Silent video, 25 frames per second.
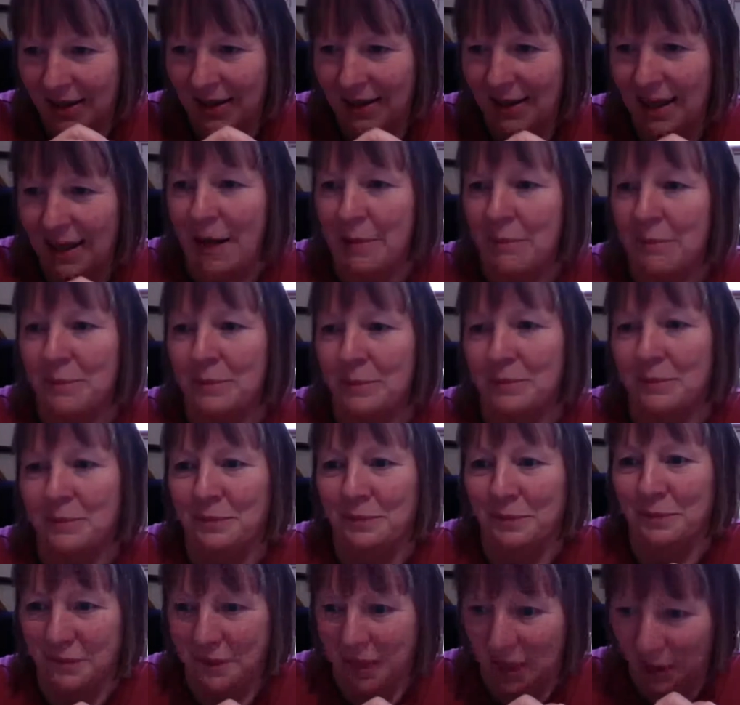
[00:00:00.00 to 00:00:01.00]
yeah,
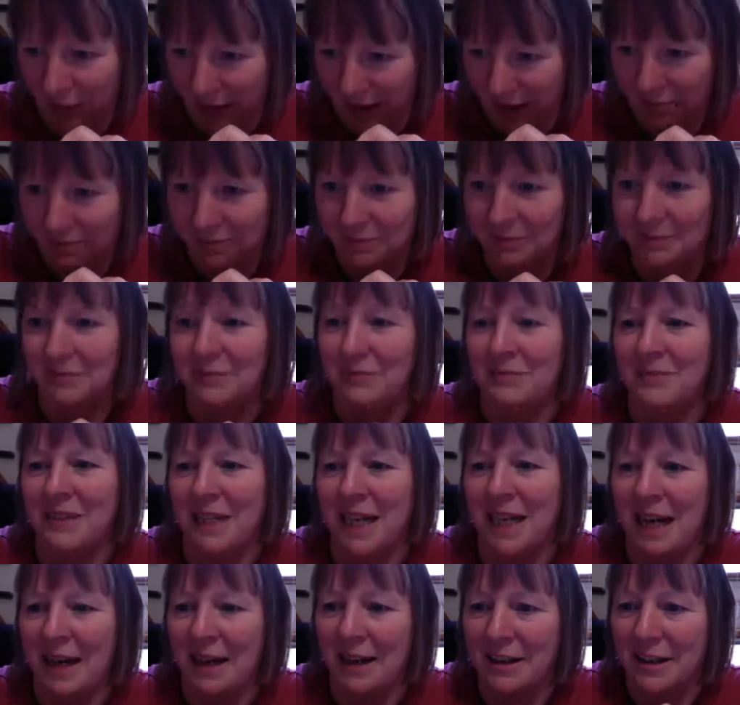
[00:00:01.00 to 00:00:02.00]
okay,
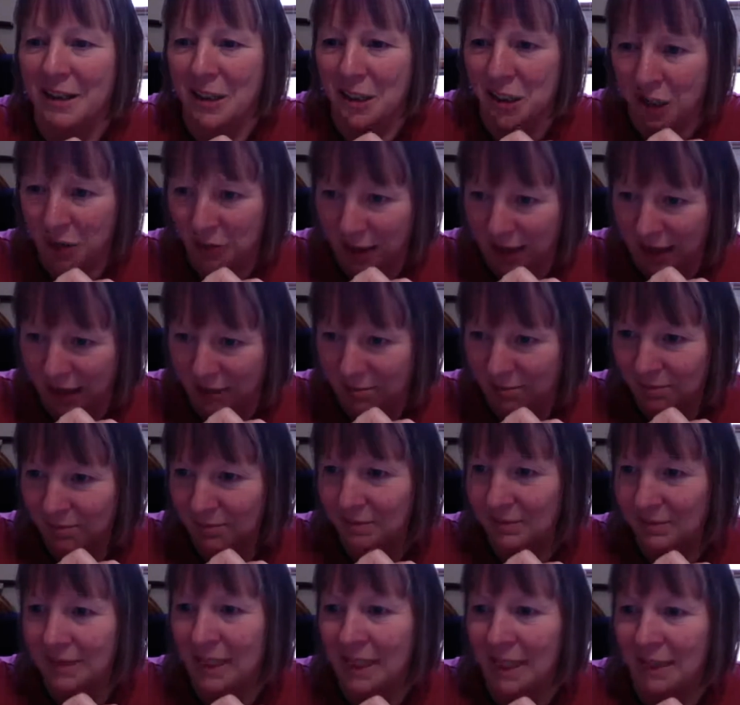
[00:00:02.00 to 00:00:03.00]
yeah, I can do that.
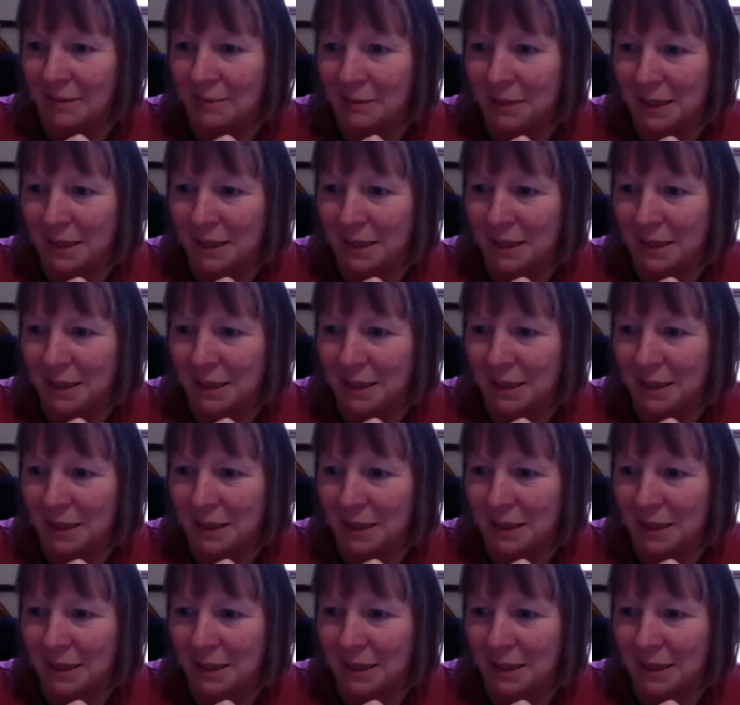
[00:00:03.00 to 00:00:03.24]
Yeah.